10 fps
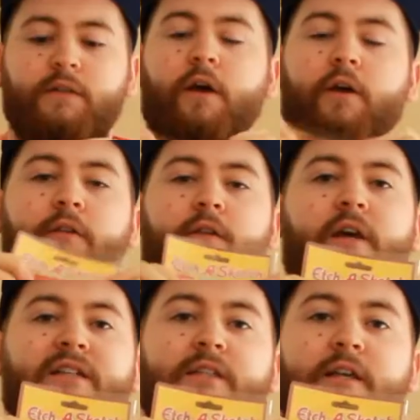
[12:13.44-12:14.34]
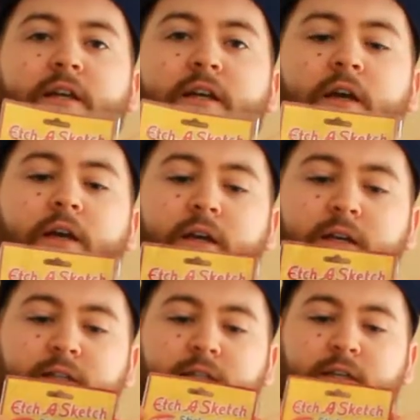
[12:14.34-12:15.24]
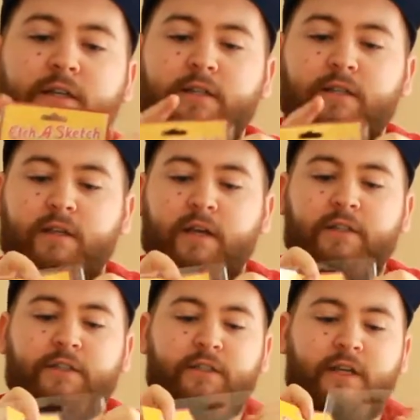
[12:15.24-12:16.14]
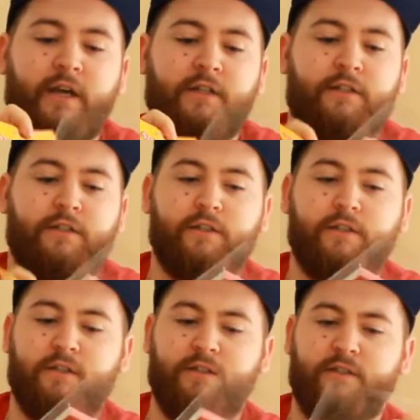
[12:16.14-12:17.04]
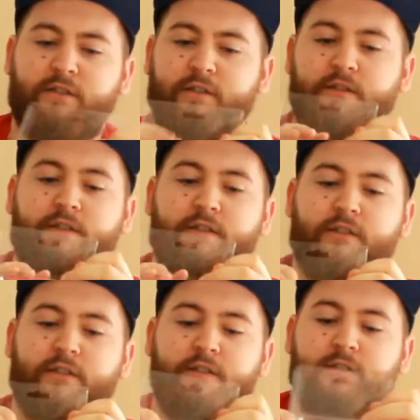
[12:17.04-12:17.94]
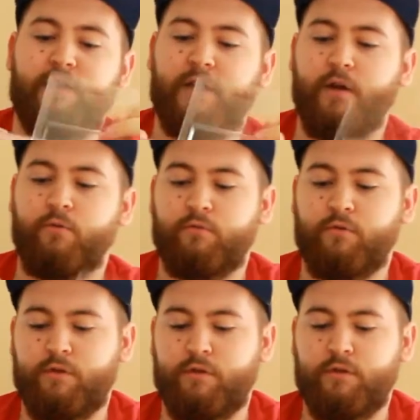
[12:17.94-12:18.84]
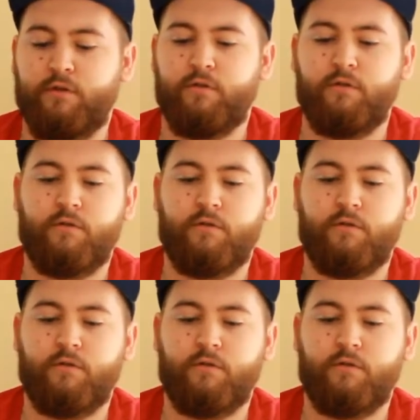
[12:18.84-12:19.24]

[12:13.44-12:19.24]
So, the next thing is these Etch-a-Sketch sticky notes,